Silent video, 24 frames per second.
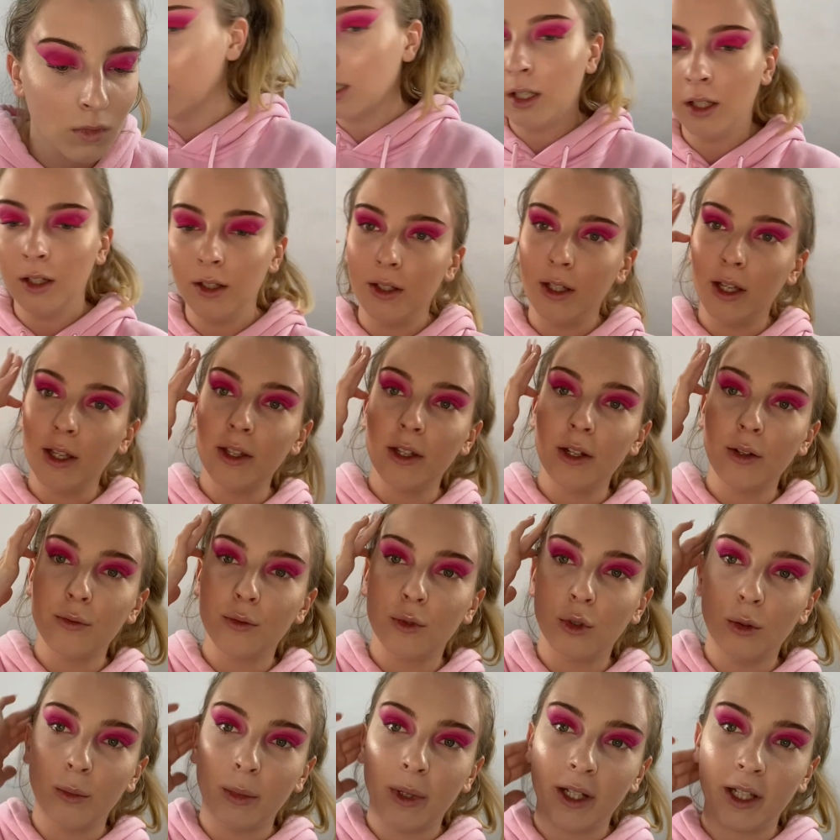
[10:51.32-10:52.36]
Now that I've
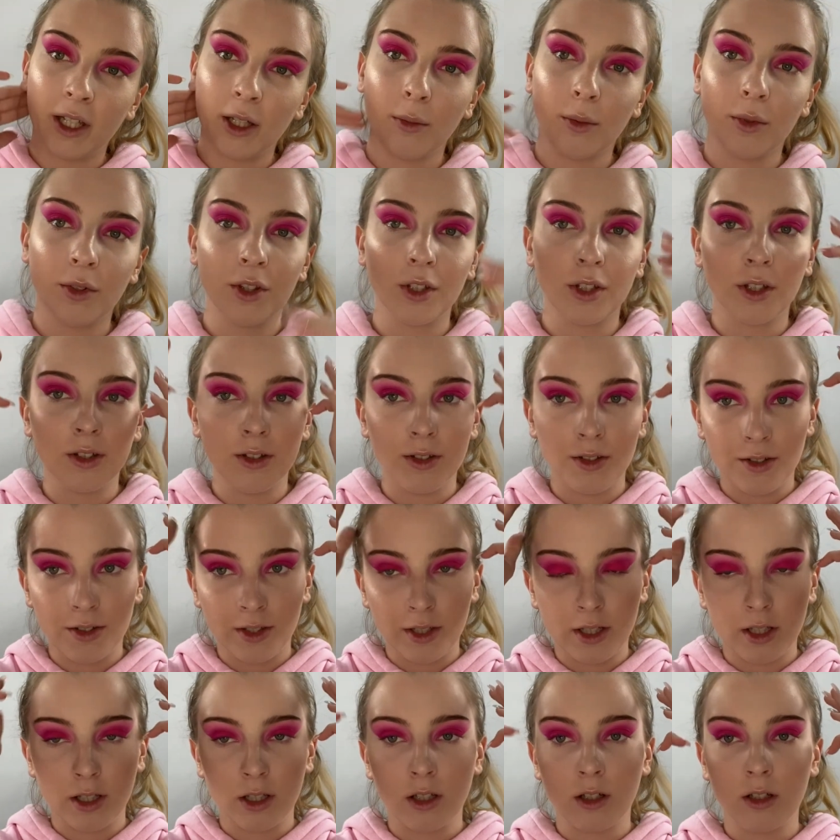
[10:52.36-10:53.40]
gone back in with the
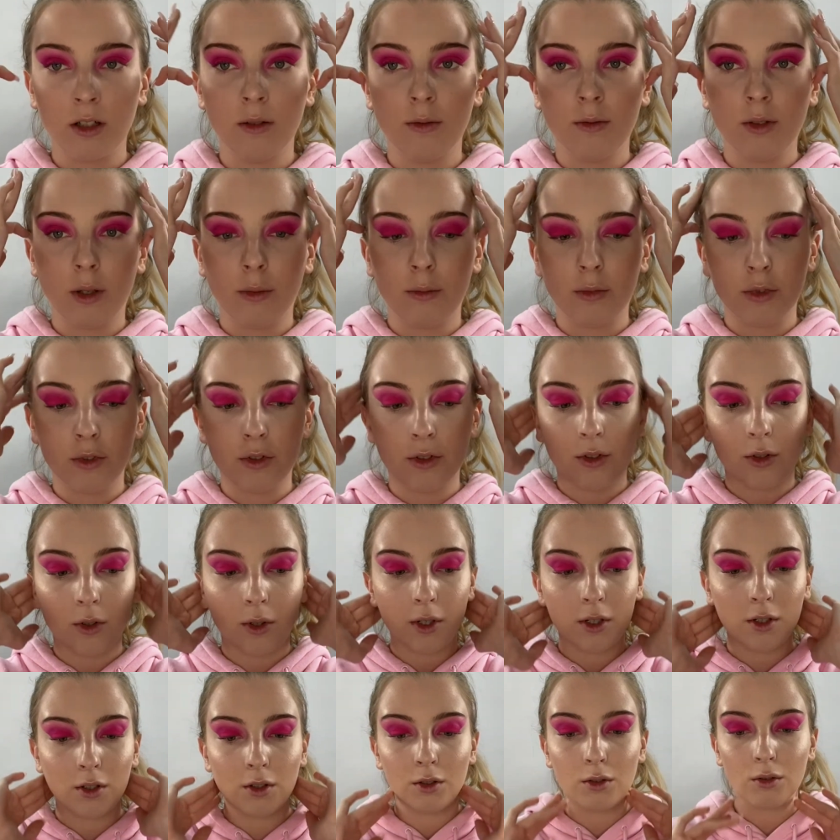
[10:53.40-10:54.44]
concealer, I'm just
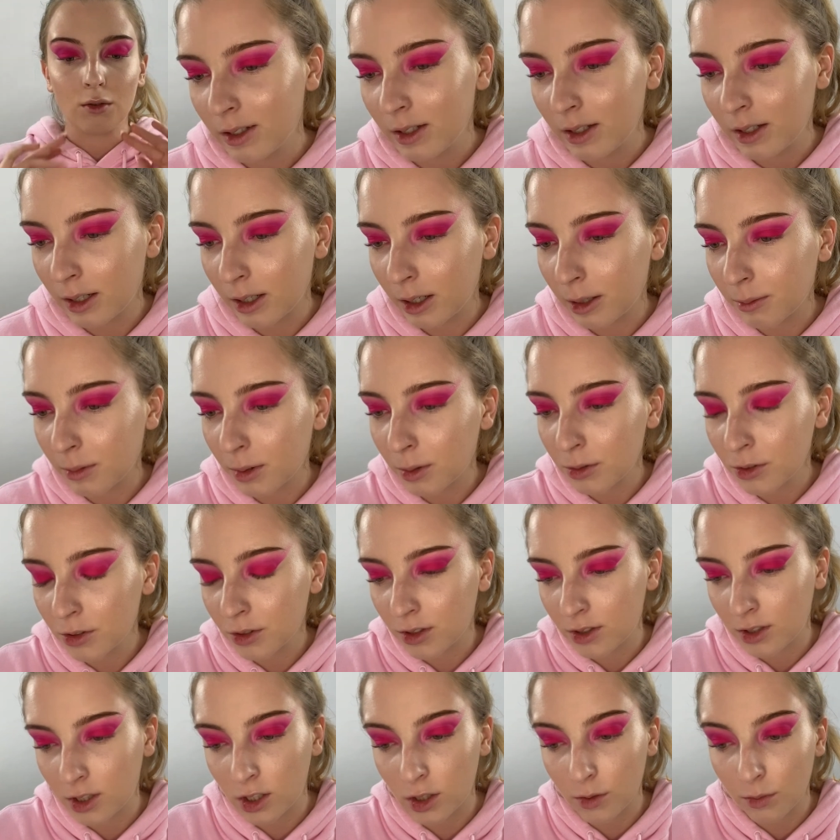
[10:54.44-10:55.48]
going to
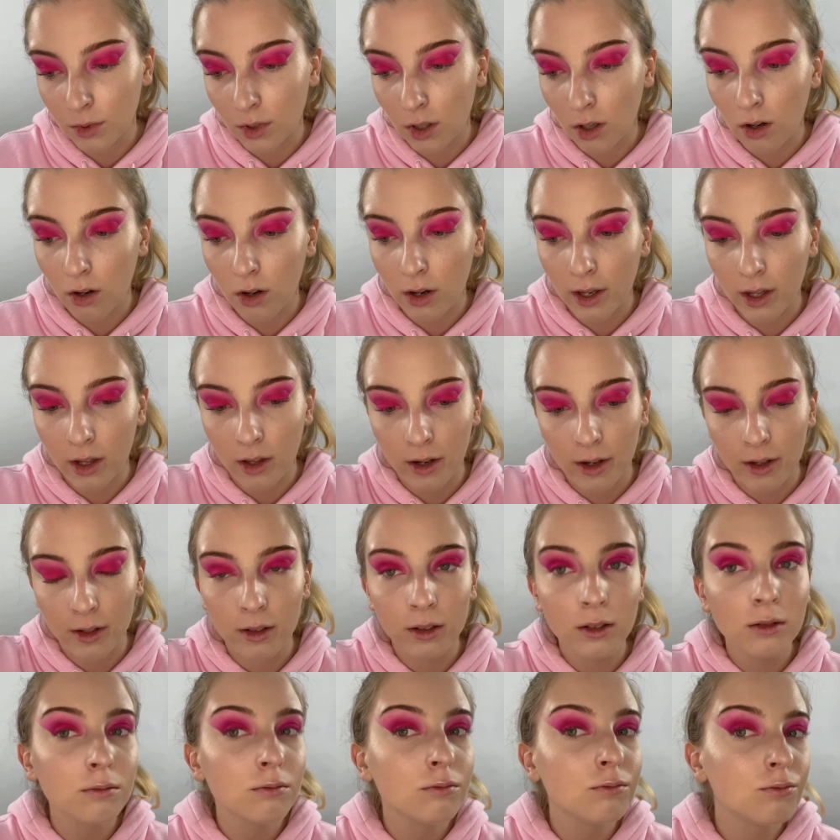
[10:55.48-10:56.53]
touch up the
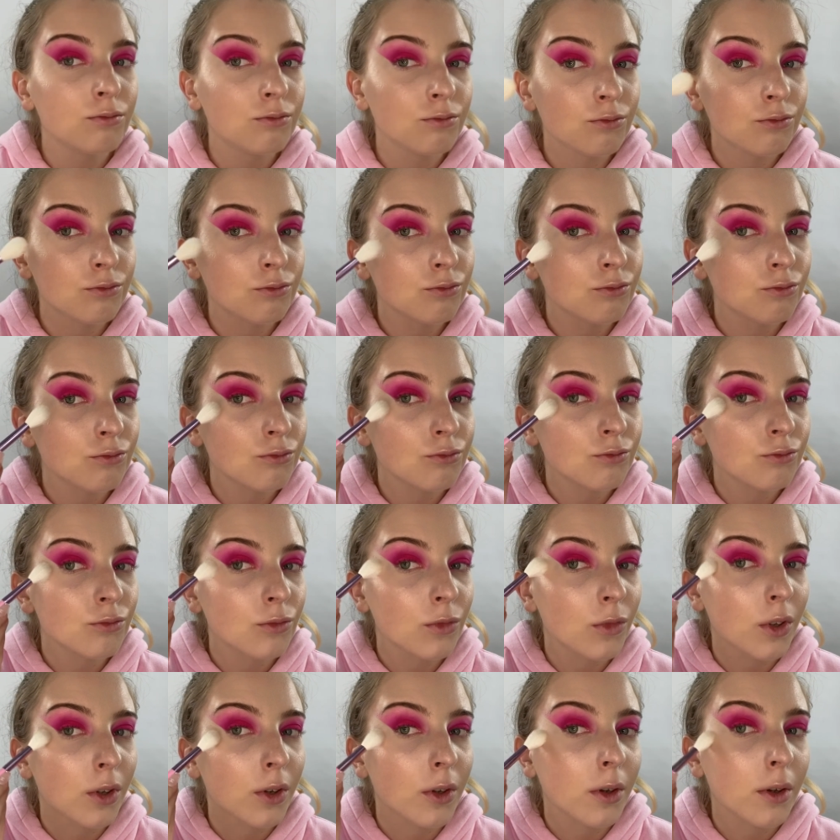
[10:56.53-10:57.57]
highlighter,
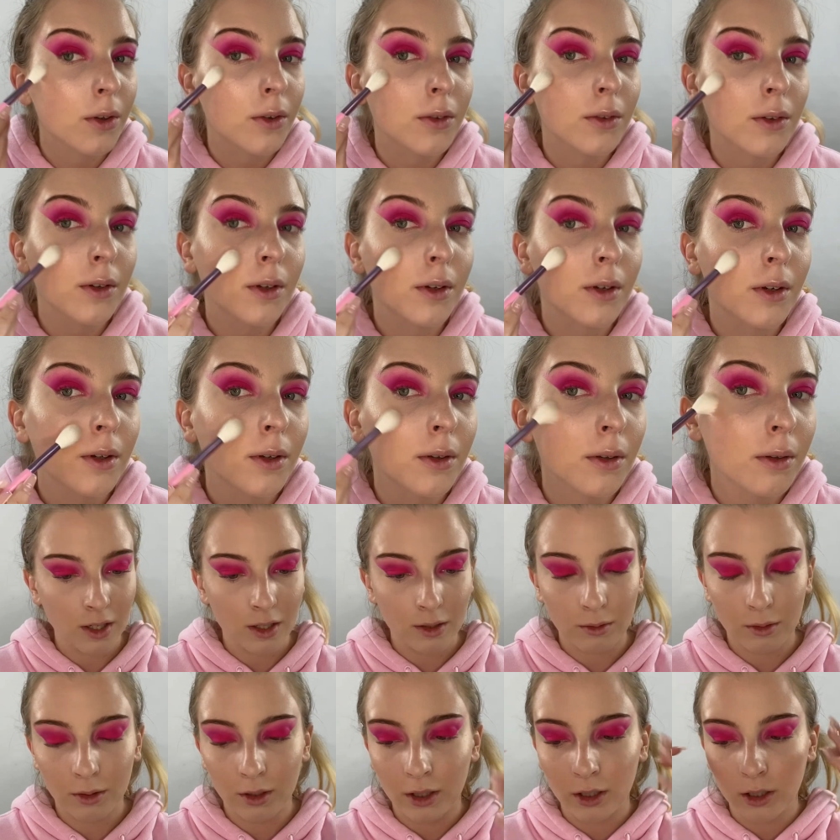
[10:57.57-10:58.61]
just in case. I'm
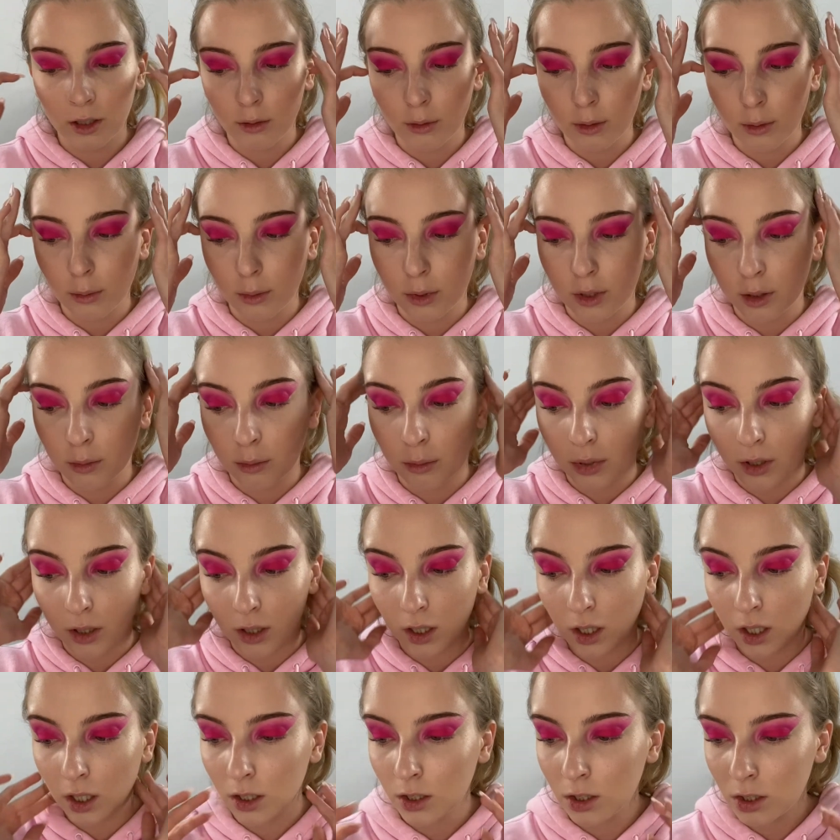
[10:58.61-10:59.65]
going to go in with the
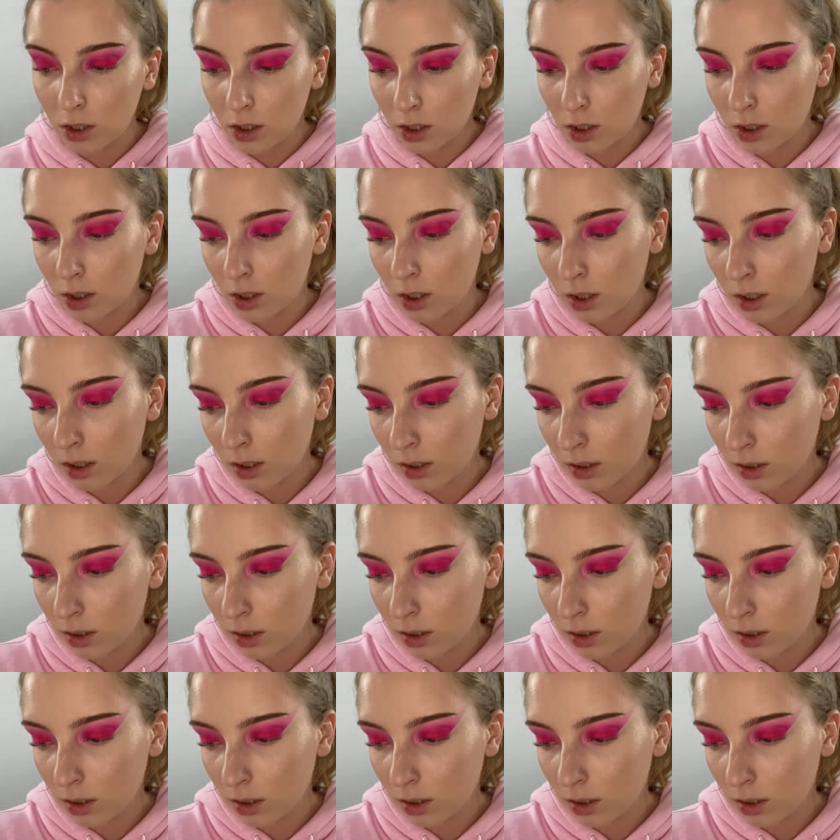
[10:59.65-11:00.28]
blush.